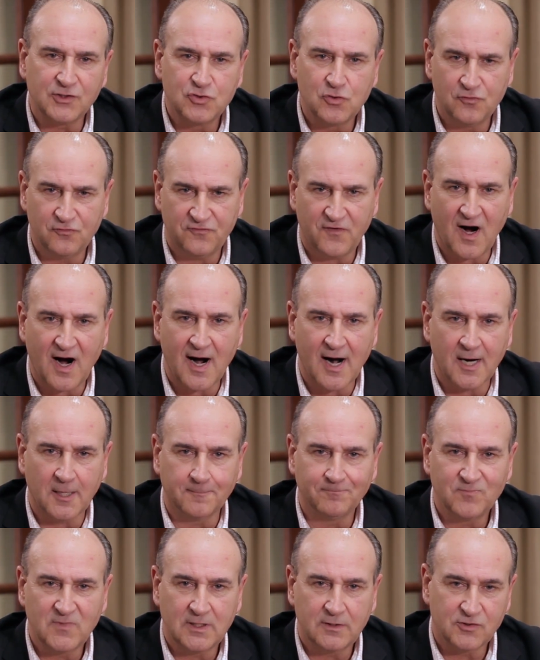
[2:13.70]
too
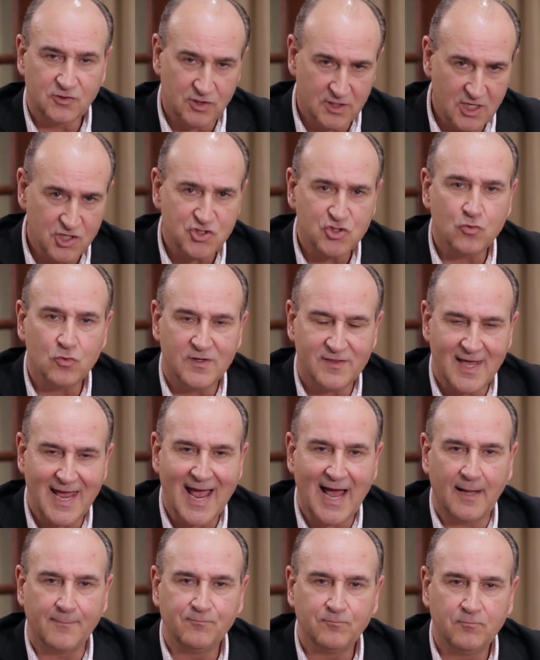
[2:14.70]
far. There's an issue with
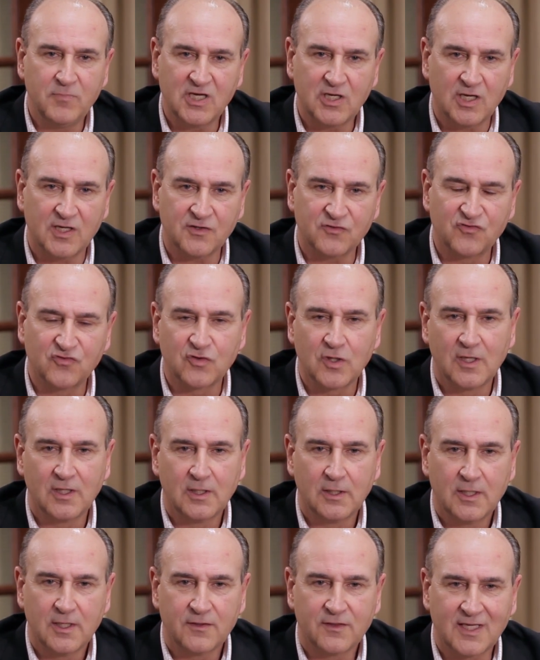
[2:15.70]
that because
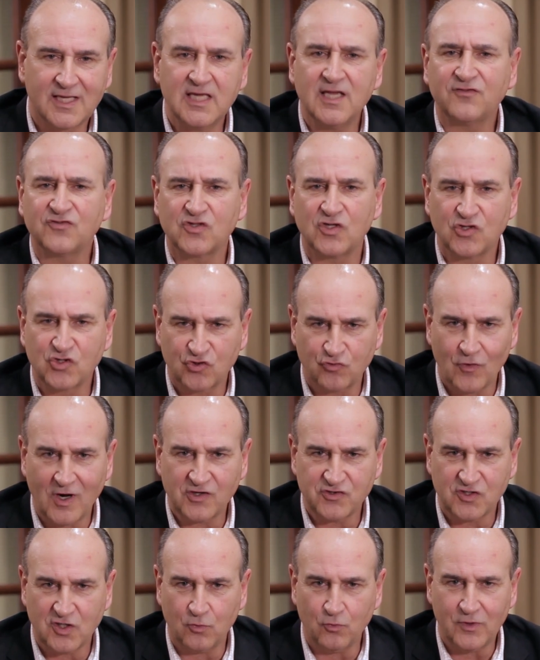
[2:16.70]
the gifts and
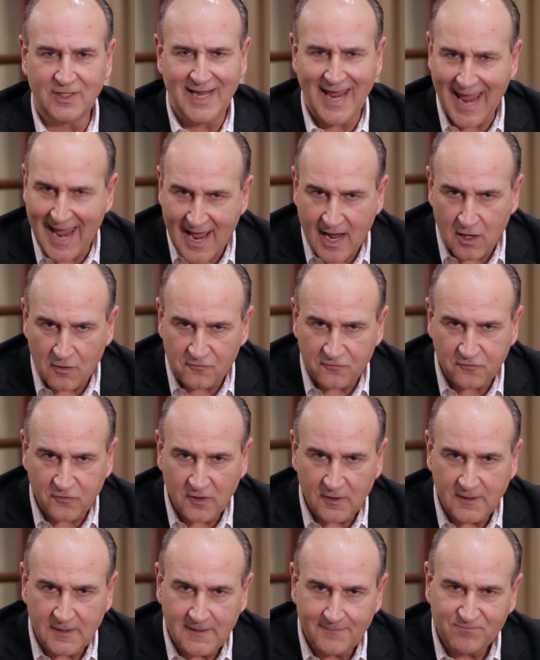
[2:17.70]
strengths that we
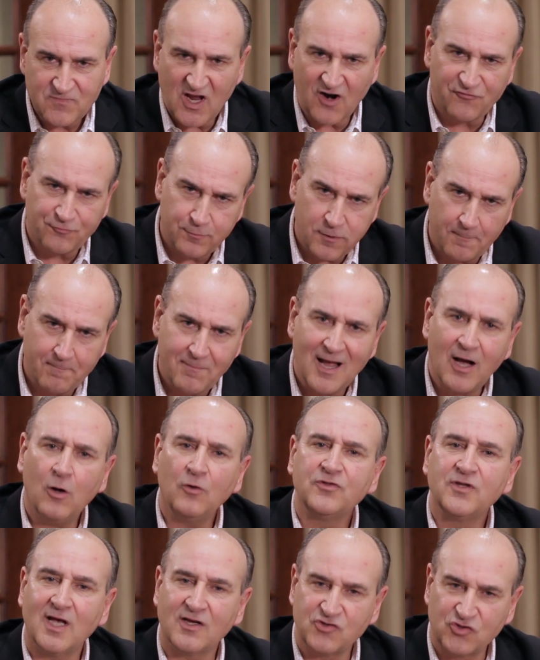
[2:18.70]
have
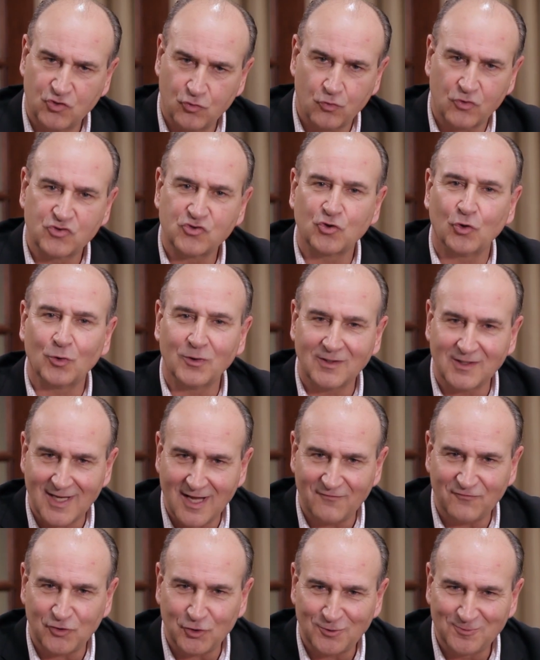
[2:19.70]
propelled us to a certain
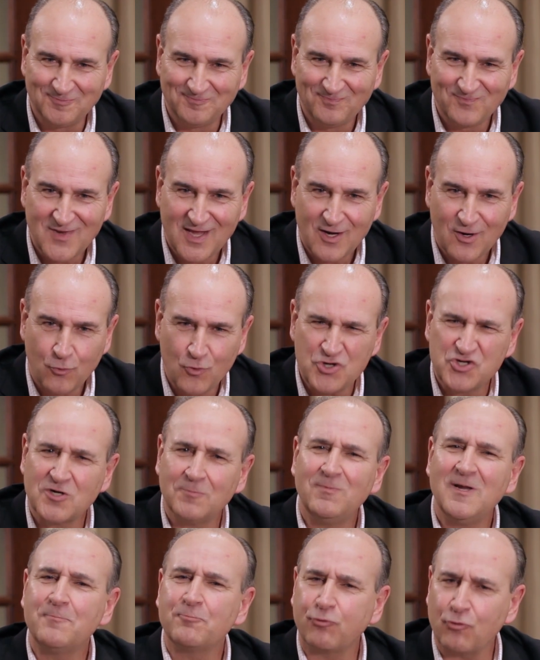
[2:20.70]
level. We
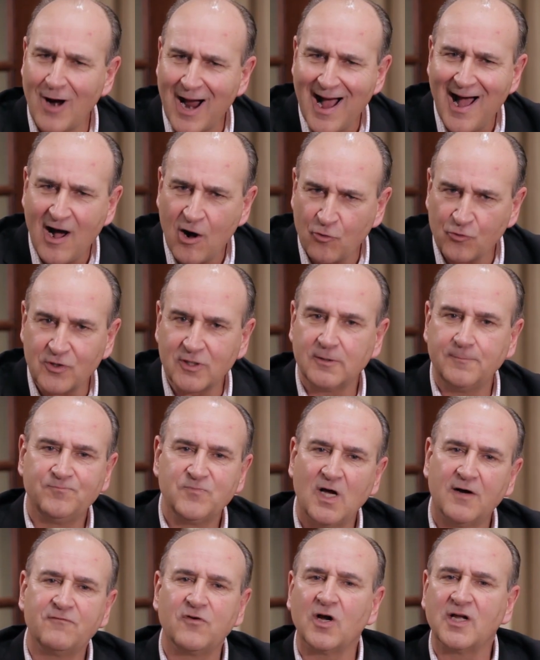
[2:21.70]
should be proud
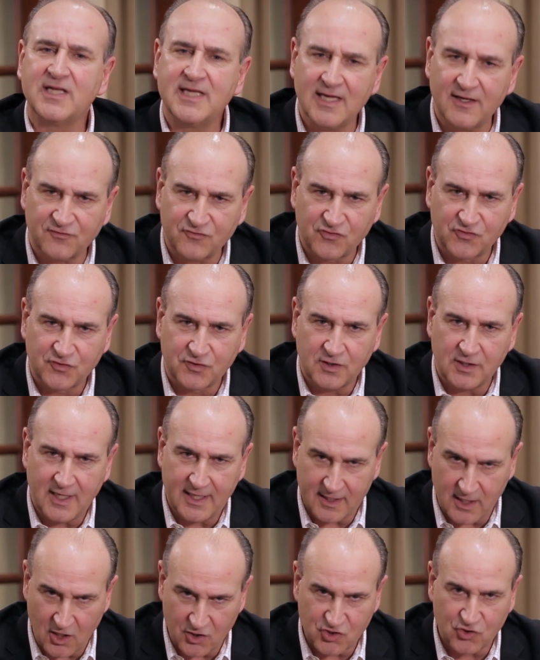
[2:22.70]
of our gifts
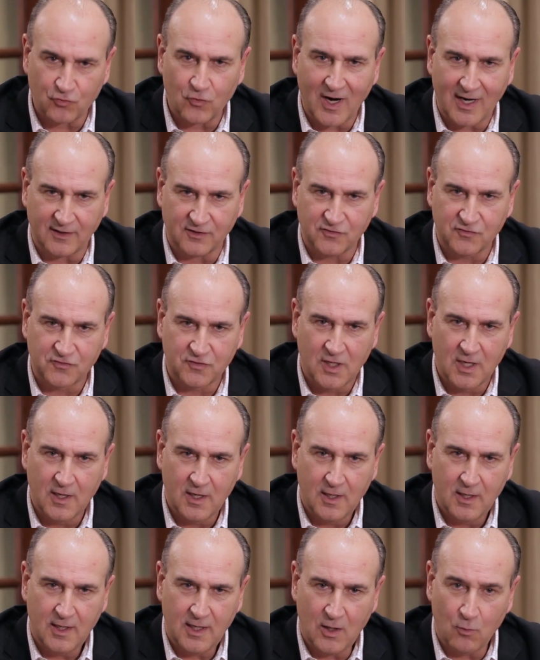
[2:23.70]
and our strengths.
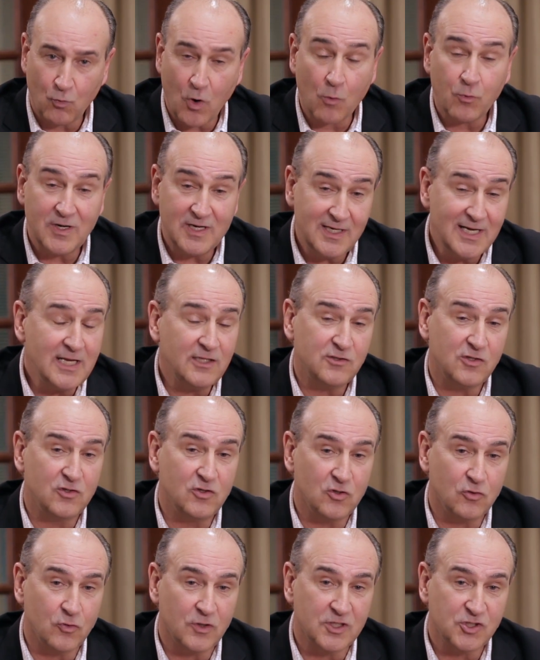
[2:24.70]
And what we need to
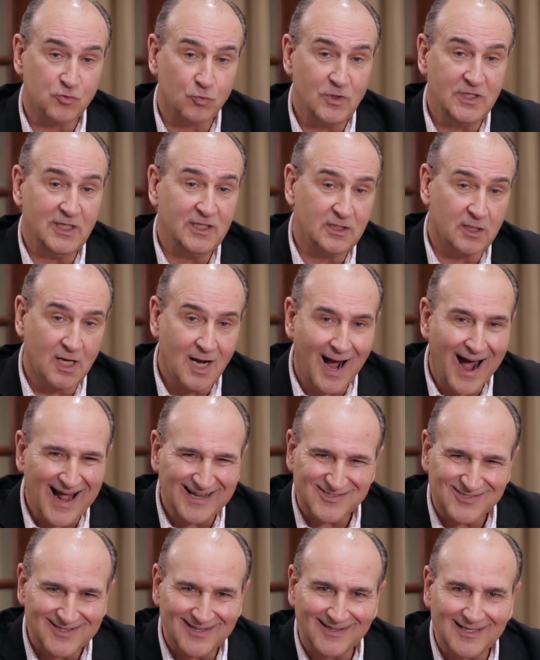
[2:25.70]
do is we need to
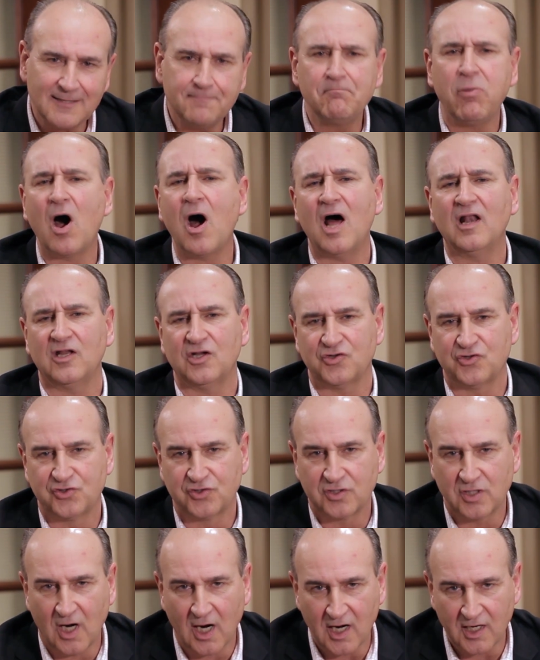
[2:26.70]
constantly
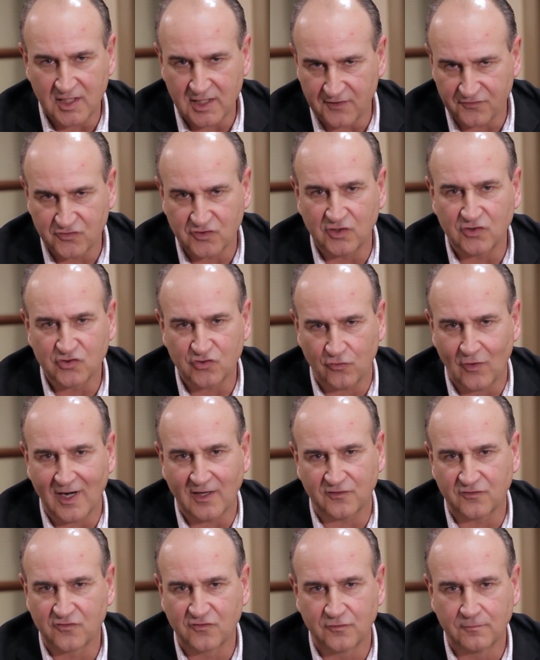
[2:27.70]
polish our gifts and
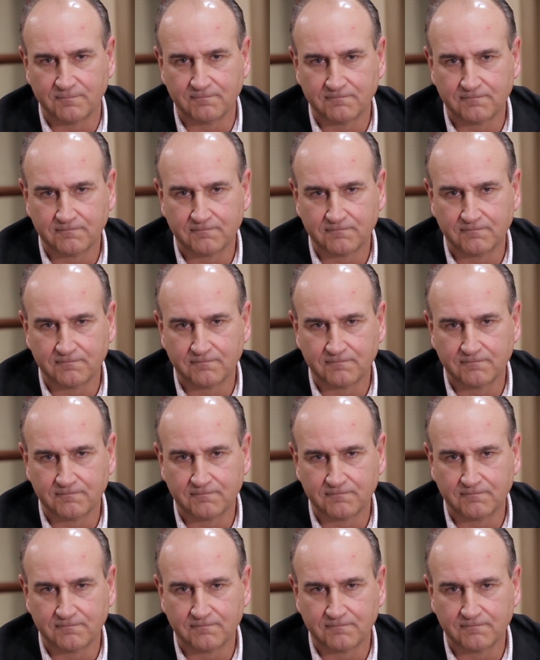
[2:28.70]
strengths.